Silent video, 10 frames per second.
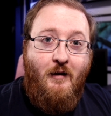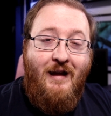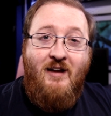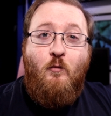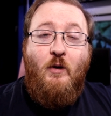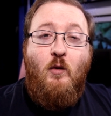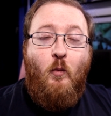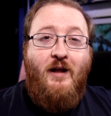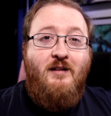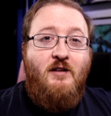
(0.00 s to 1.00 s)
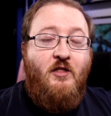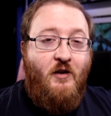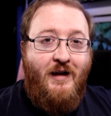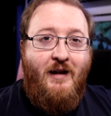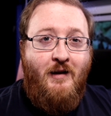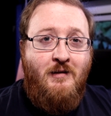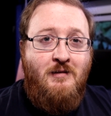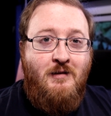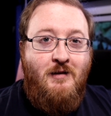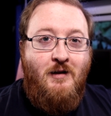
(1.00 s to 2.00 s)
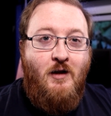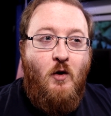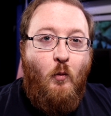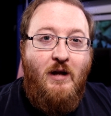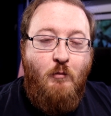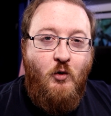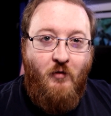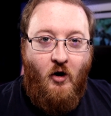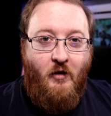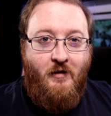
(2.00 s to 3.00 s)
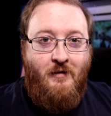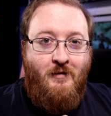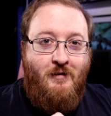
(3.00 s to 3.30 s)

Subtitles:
If we win the 3, we move on